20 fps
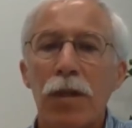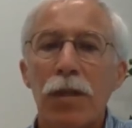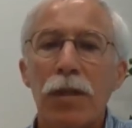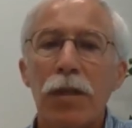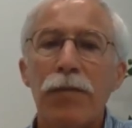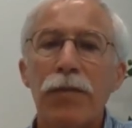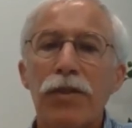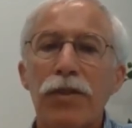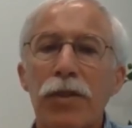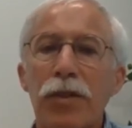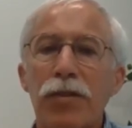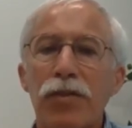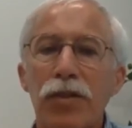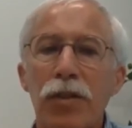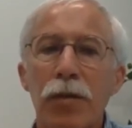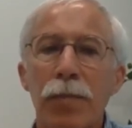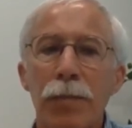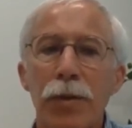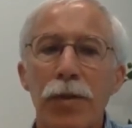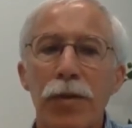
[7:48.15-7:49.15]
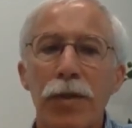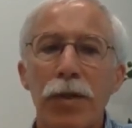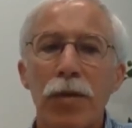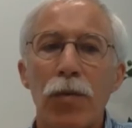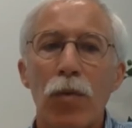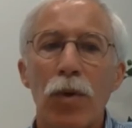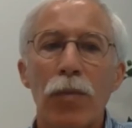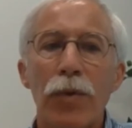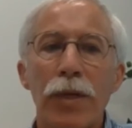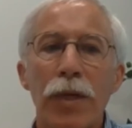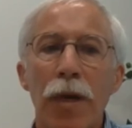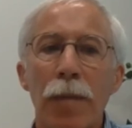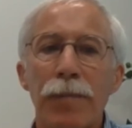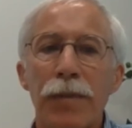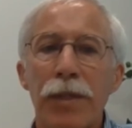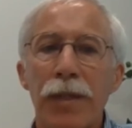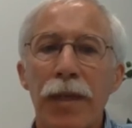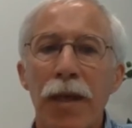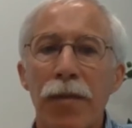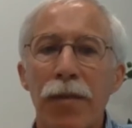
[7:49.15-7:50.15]
Livingston is a community where we come
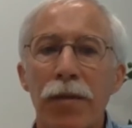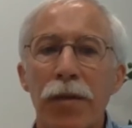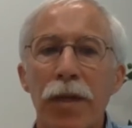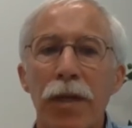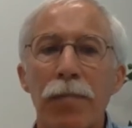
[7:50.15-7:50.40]
together